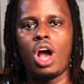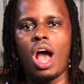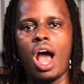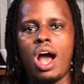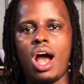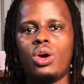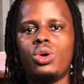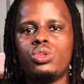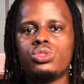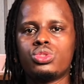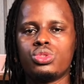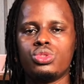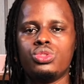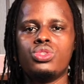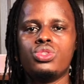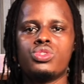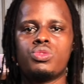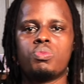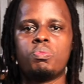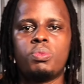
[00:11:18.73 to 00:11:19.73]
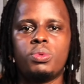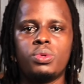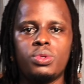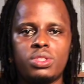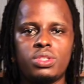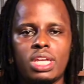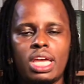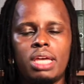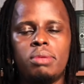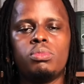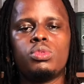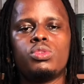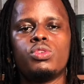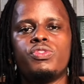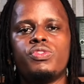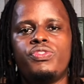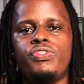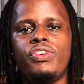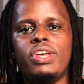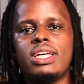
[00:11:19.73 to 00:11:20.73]
how to use brew time
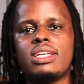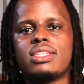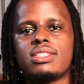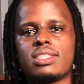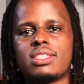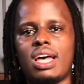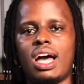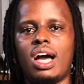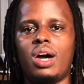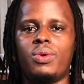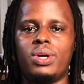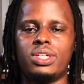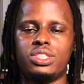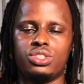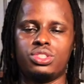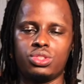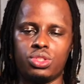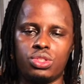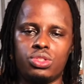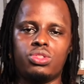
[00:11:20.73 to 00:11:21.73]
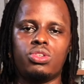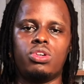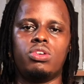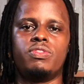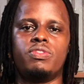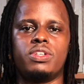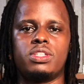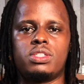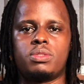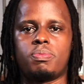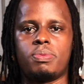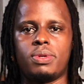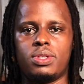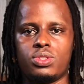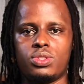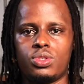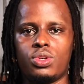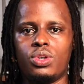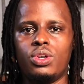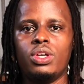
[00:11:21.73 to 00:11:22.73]
to fix our shot of
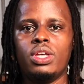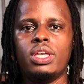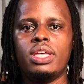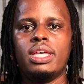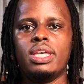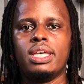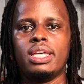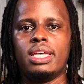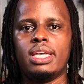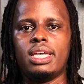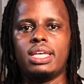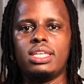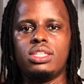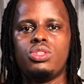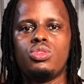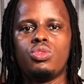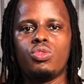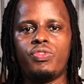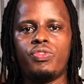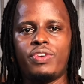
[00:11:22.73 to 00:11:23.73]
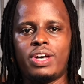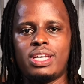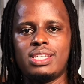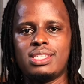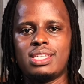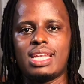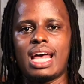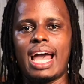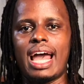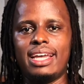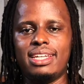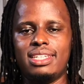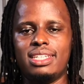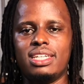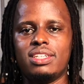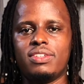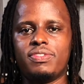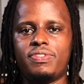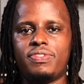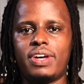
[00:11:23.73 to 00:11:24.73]
espresso is to first
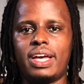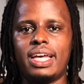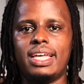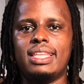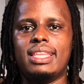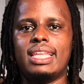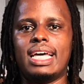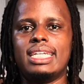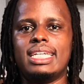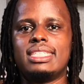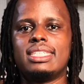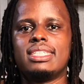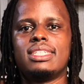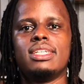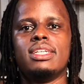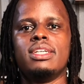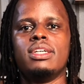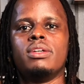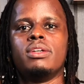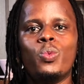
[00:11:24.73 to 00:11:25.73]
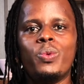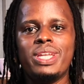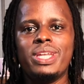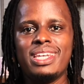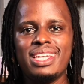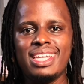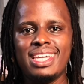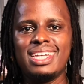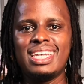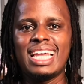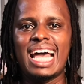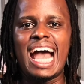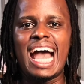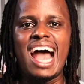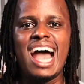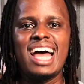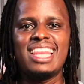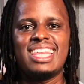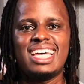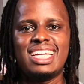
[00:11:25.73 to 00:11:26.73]
identify that we need
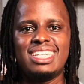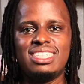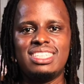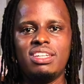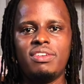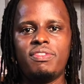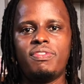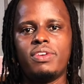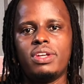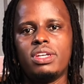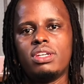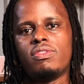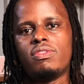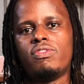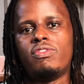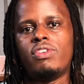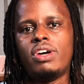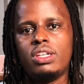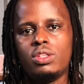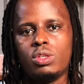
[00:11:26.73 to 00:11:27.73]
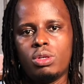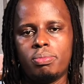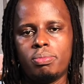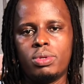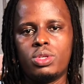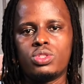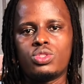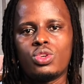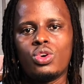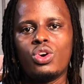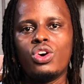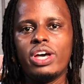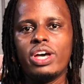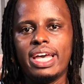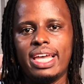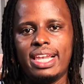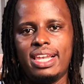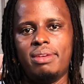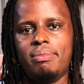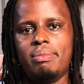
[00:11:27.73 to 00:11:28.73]
other different variables or
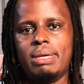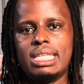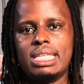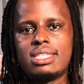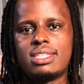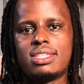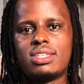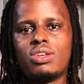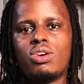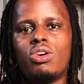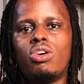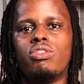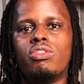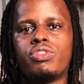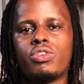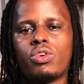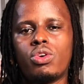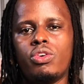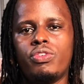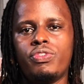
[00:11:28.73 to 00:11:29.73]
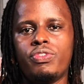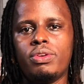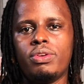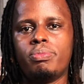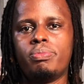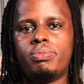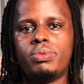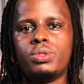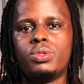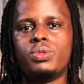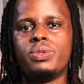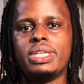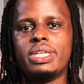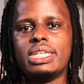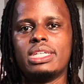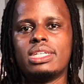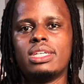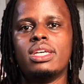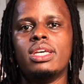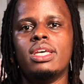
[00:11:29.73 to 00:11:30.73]
elements of coffee
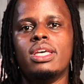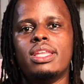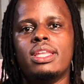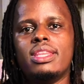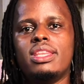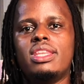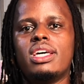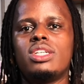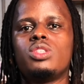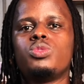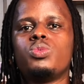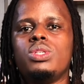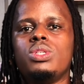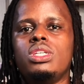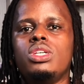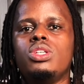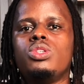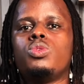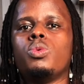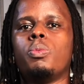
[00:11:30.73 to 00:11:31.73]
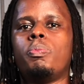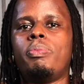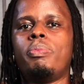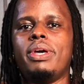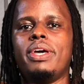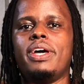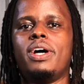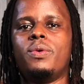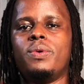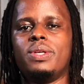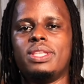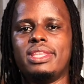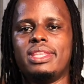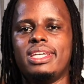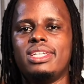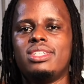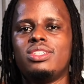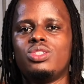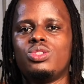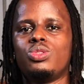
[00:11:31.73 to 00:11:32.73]
brewing that we need to pair with
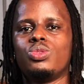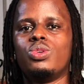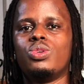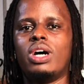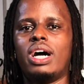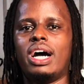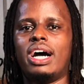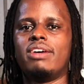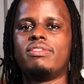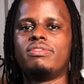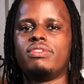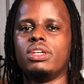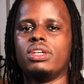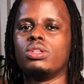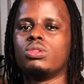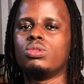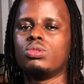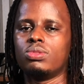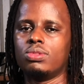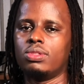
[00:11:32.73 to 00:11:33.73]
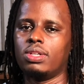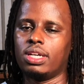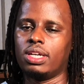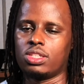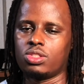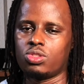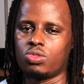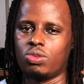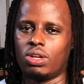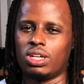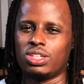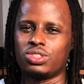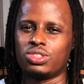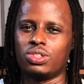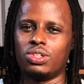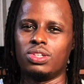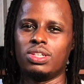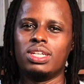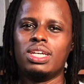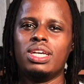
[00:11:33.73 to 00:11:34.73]
it to have a good
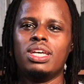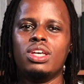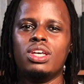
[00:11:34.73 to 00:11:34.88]
extraction.